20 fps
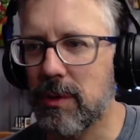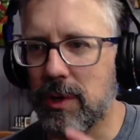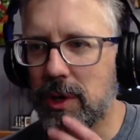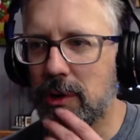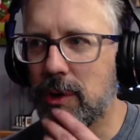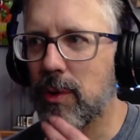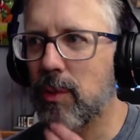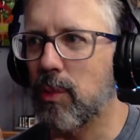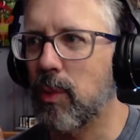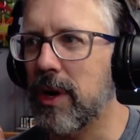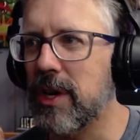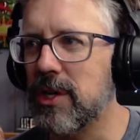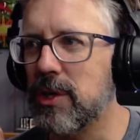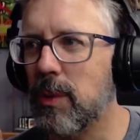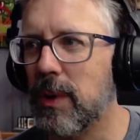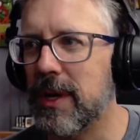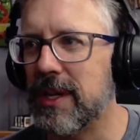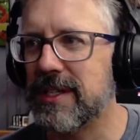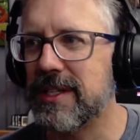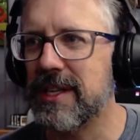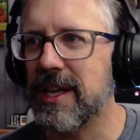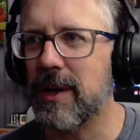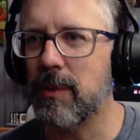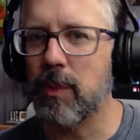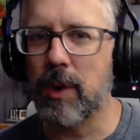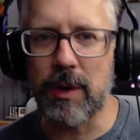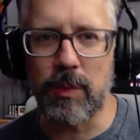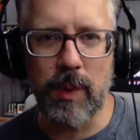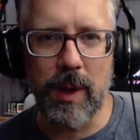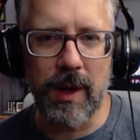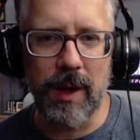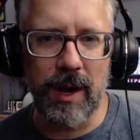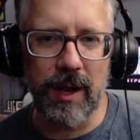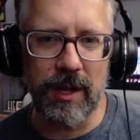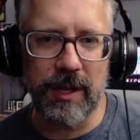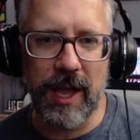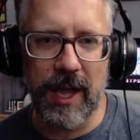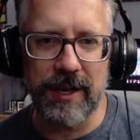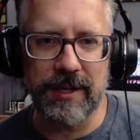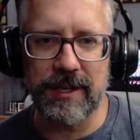you. What did you want to see? What did we want to
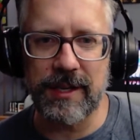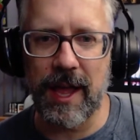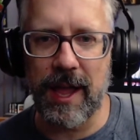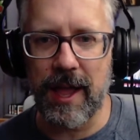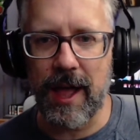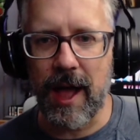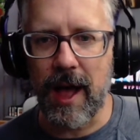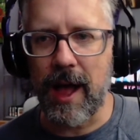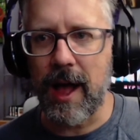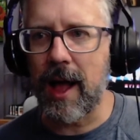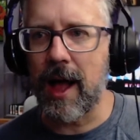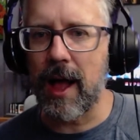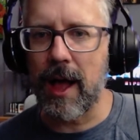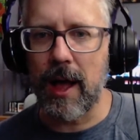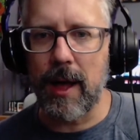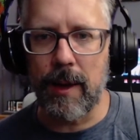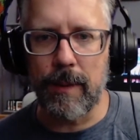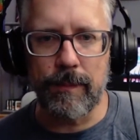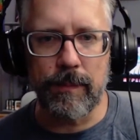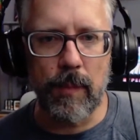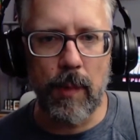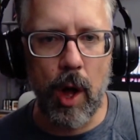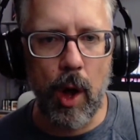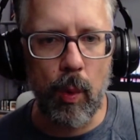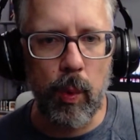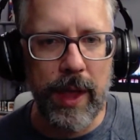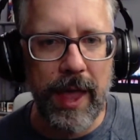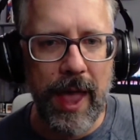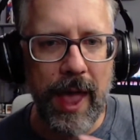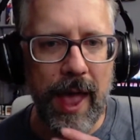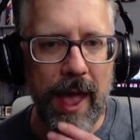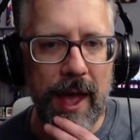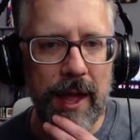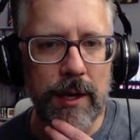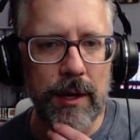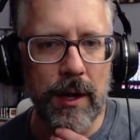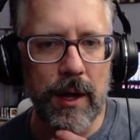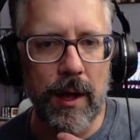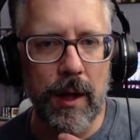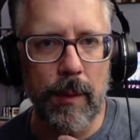look at today? We
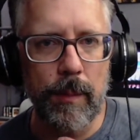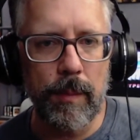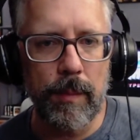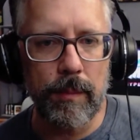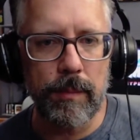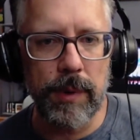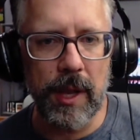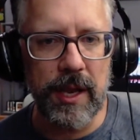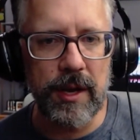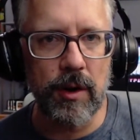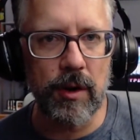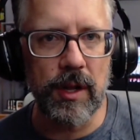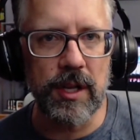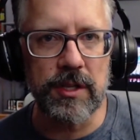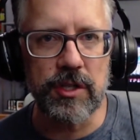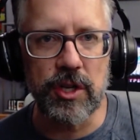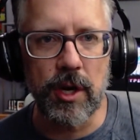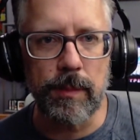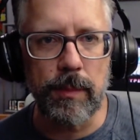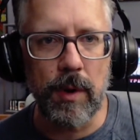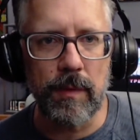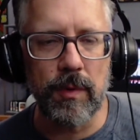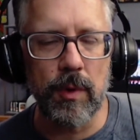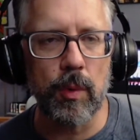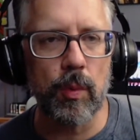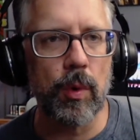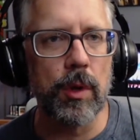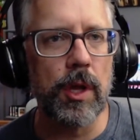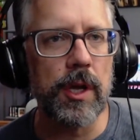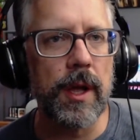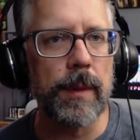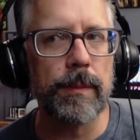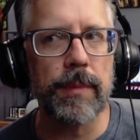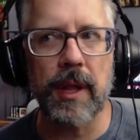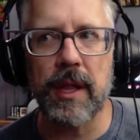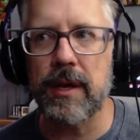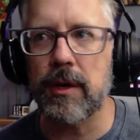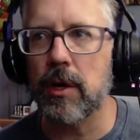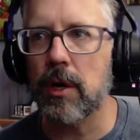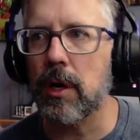had Blender. Let's jump over. We'll look at
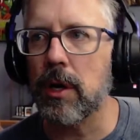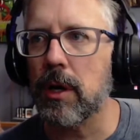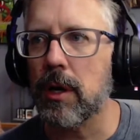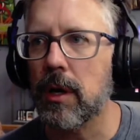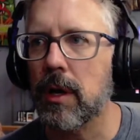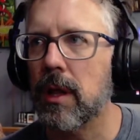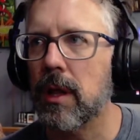Blender.